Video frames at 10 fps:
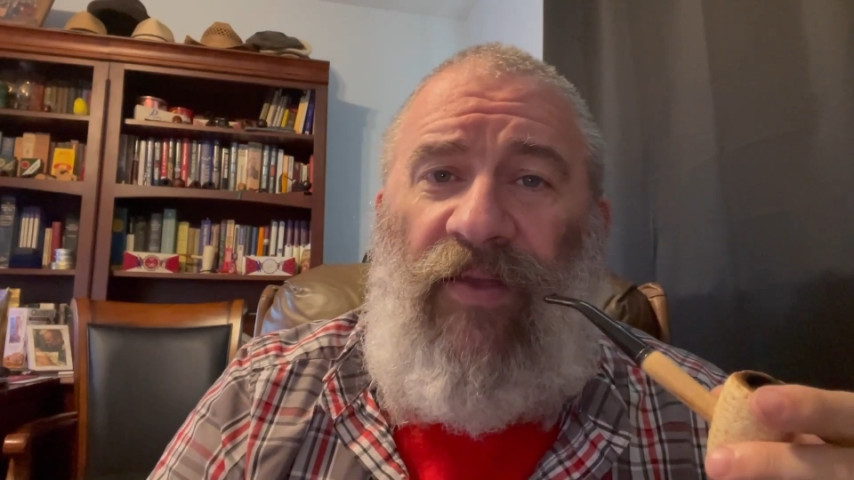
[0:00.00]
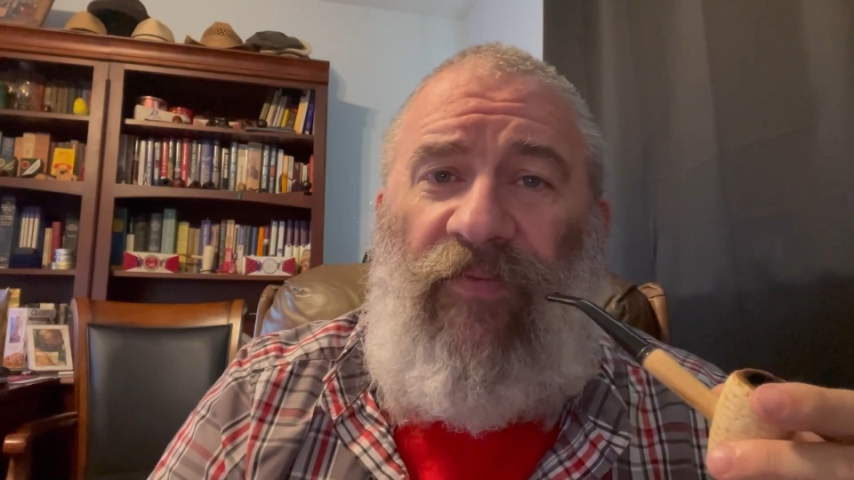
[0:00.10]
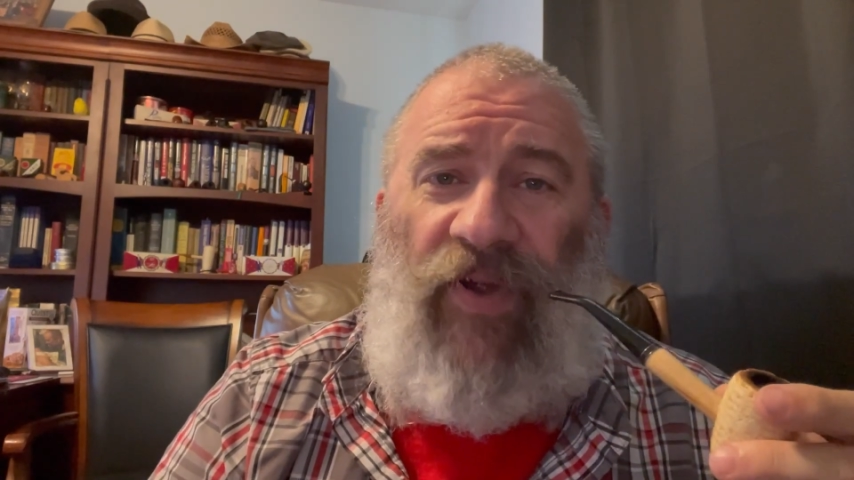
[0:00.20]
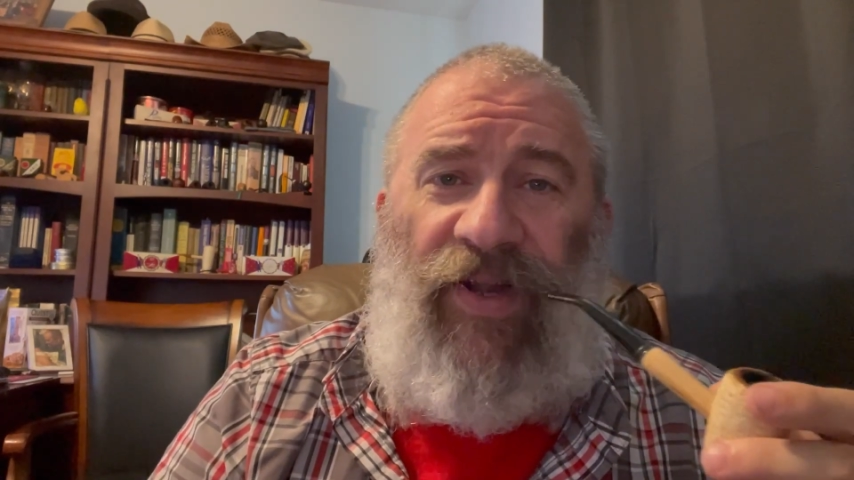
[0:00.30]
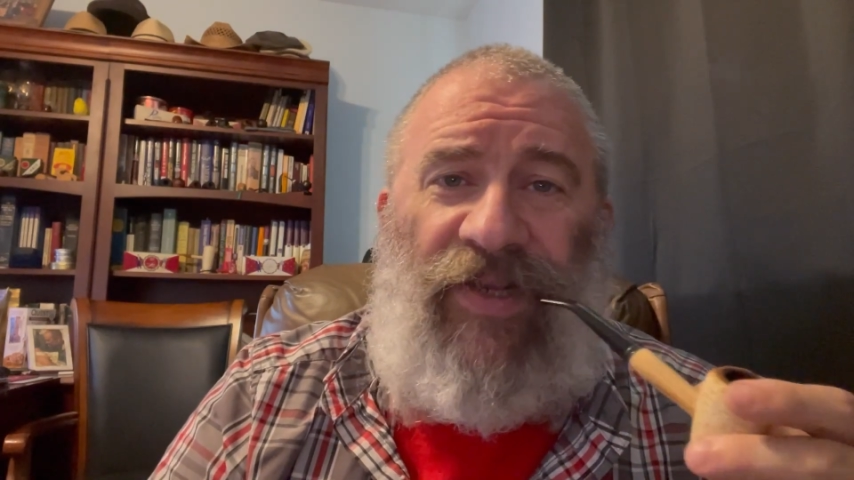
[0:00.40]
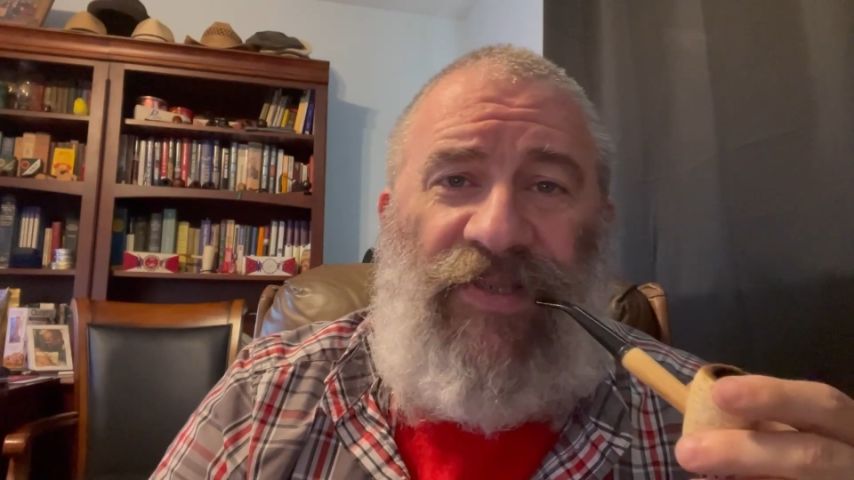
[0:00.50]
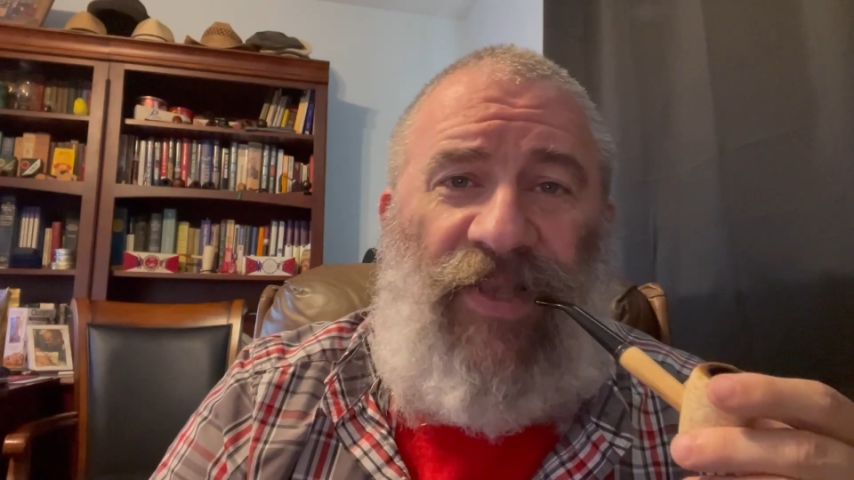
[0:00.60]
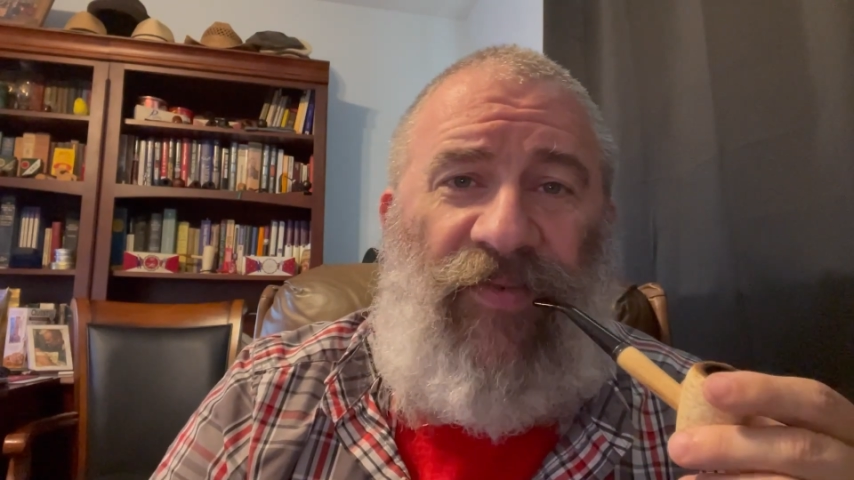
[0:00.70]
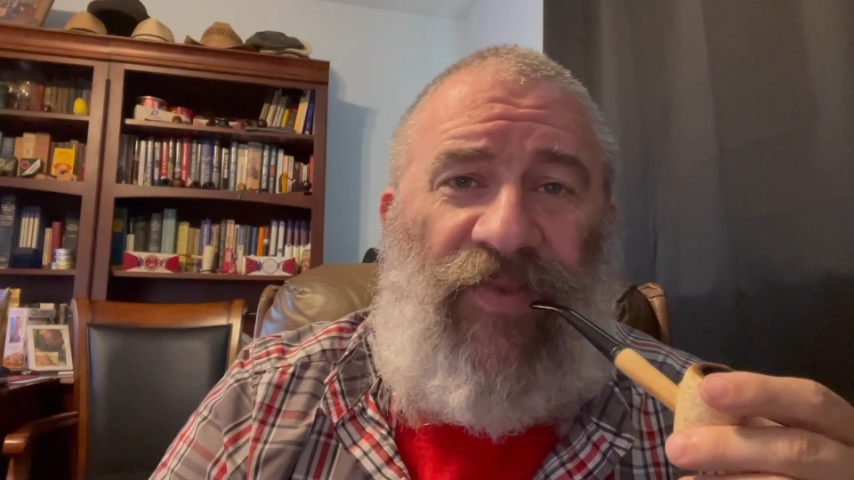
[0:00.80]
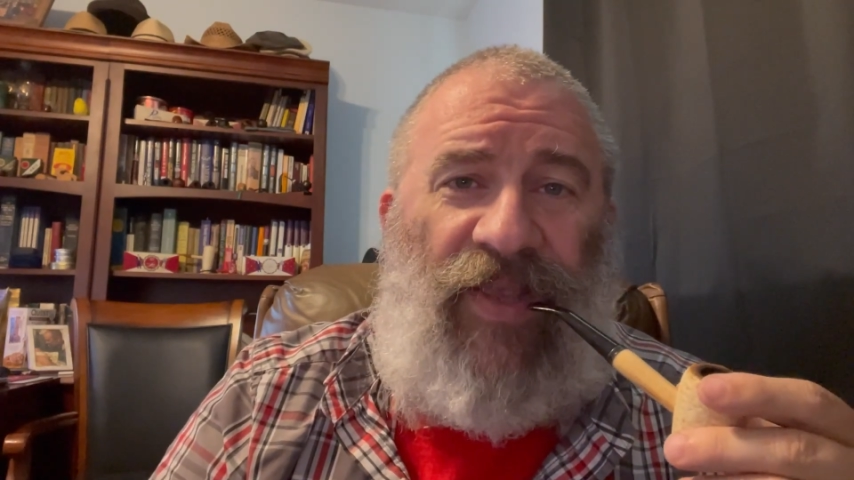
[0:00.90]
Very nice
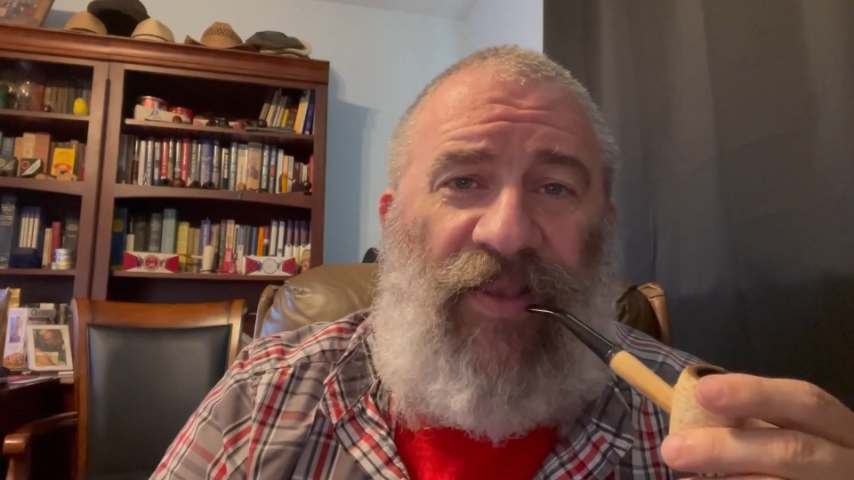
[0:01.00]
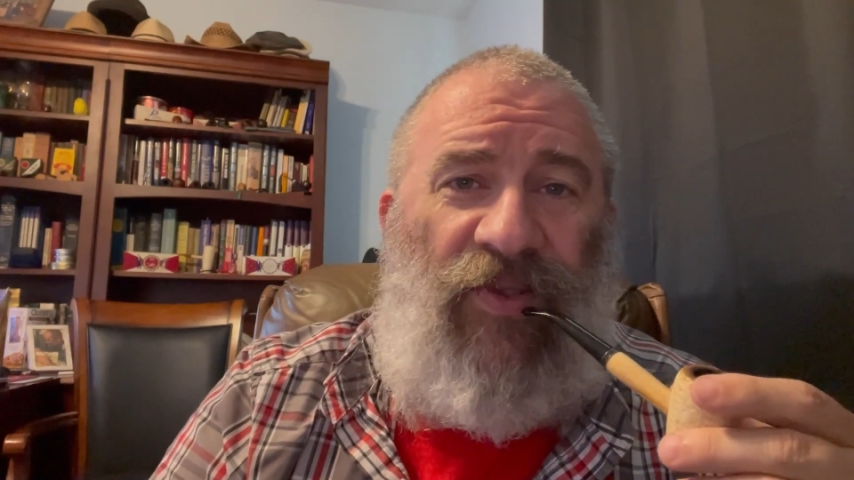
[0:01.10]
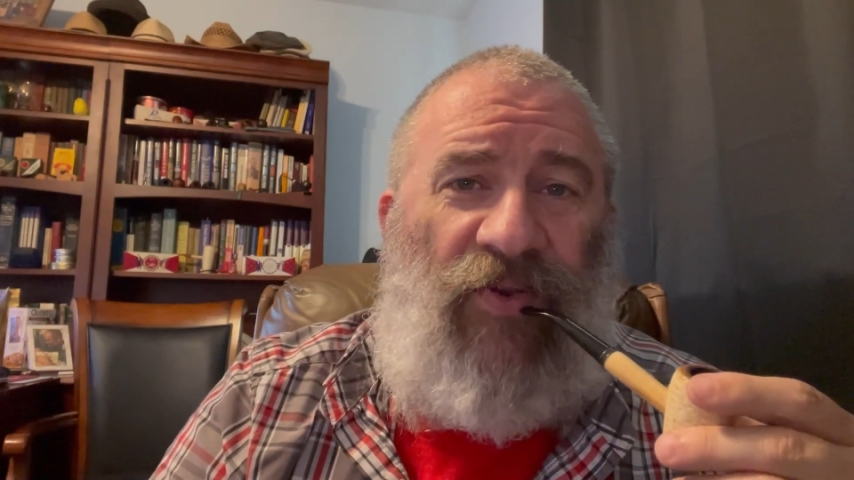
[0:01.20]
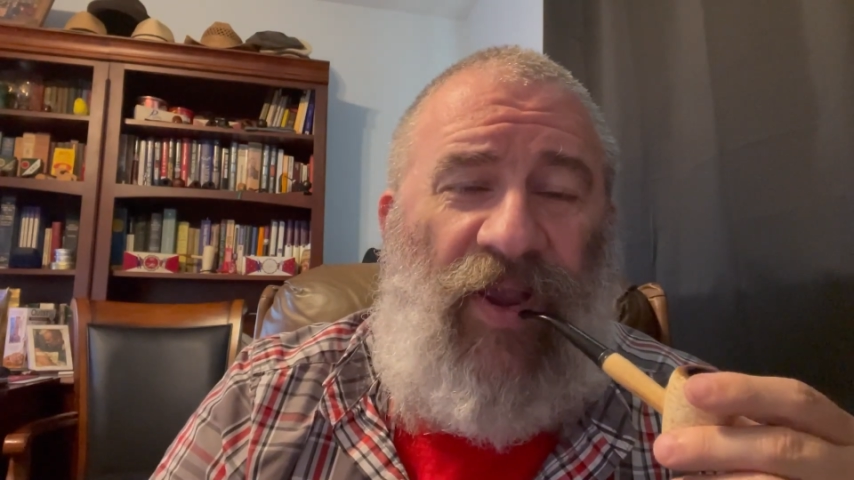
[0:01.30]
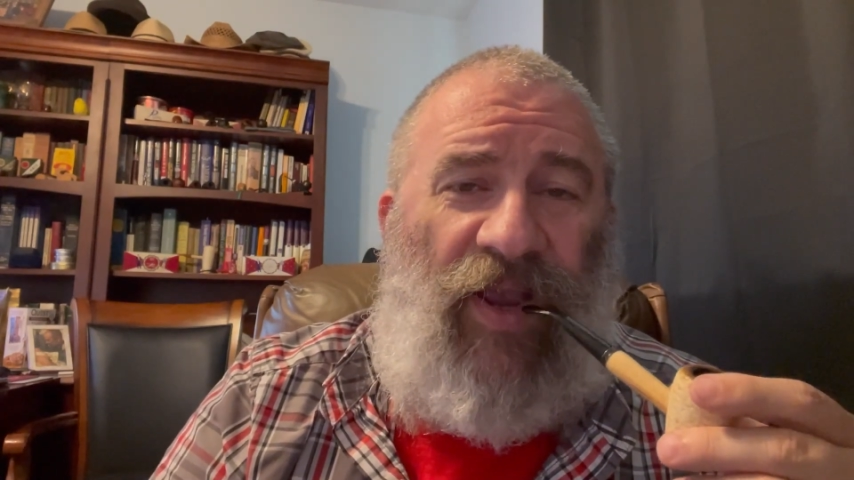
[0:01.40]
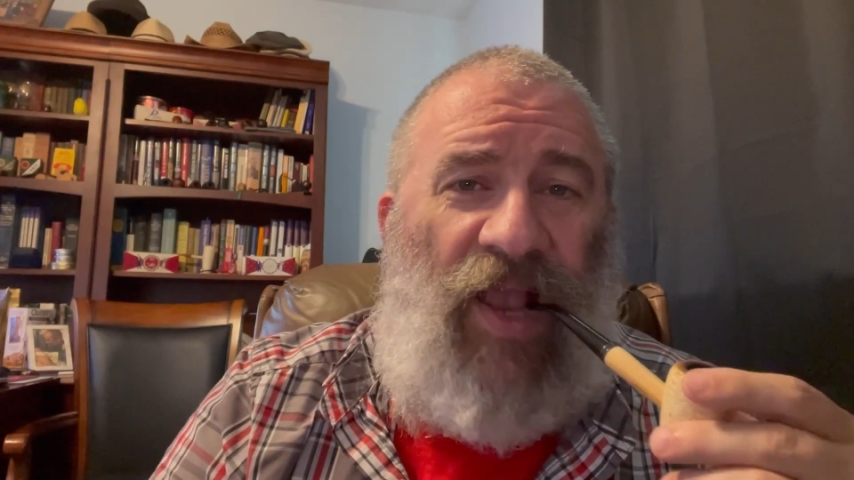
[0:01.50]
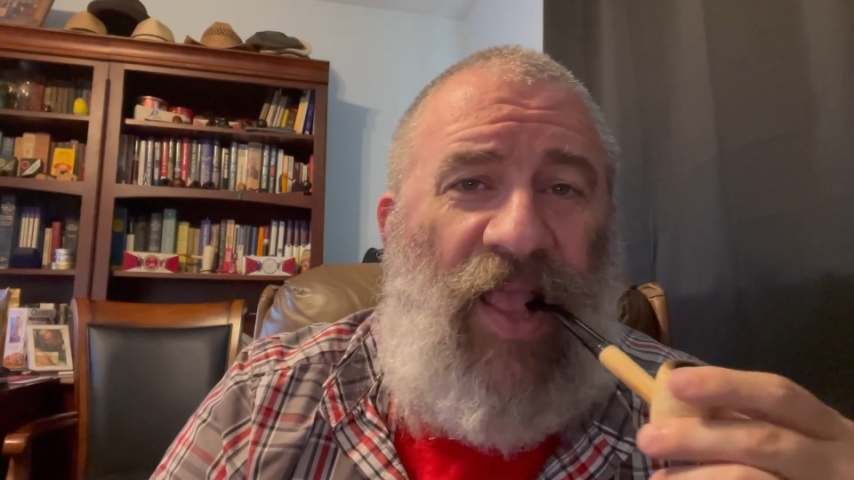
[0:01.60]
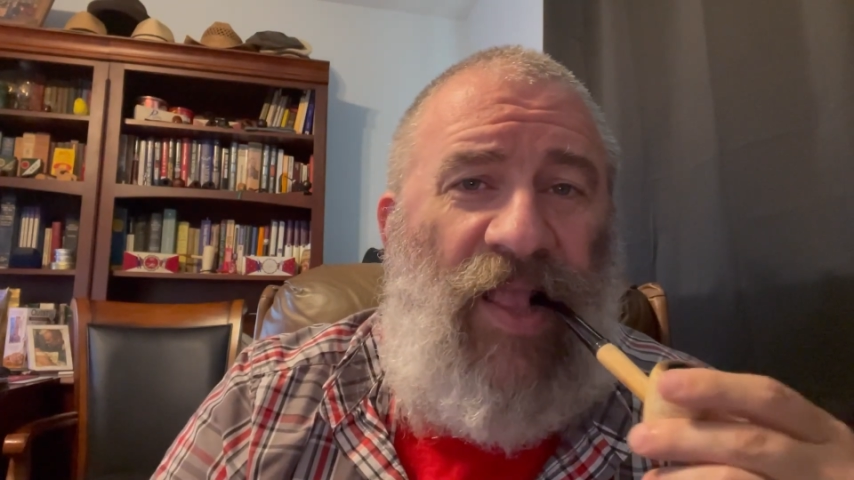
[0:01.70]
gift. Thank you, Greg.